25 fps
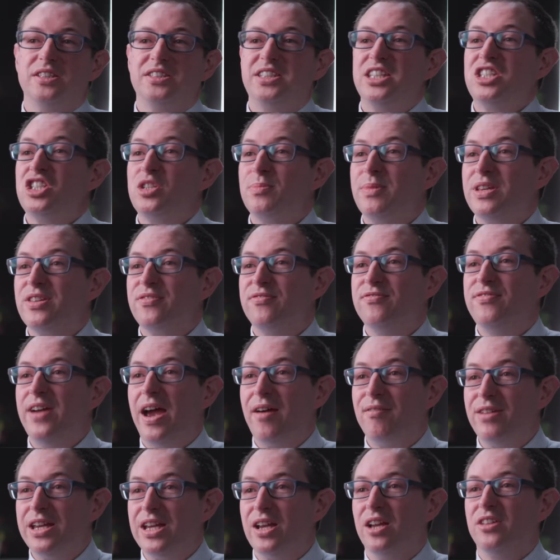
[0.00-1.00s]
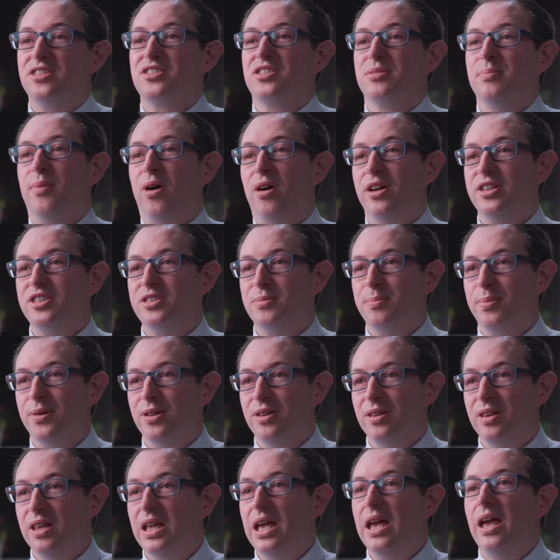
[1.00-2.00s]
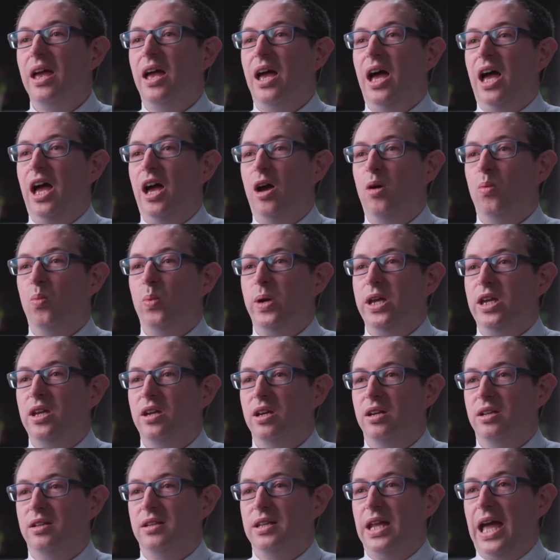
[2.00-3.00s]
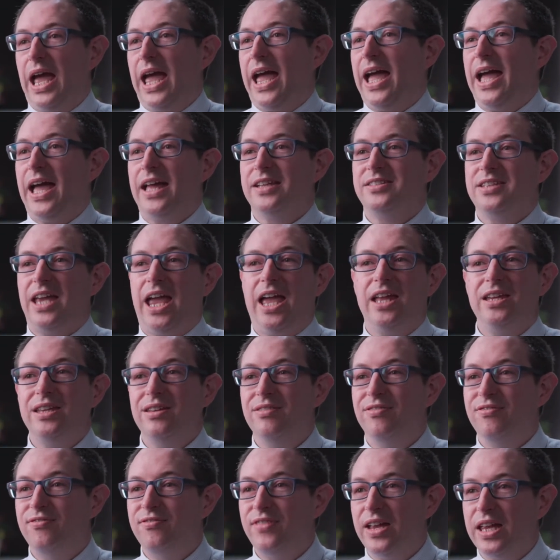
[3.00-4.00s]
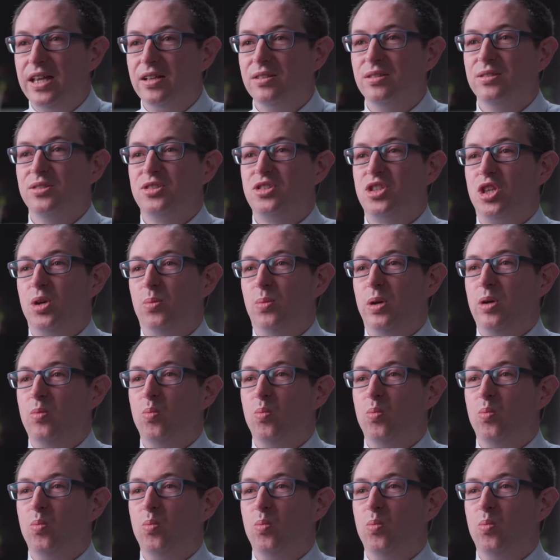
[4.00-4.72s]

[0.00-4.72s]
system is very customisable. We can add any fields that we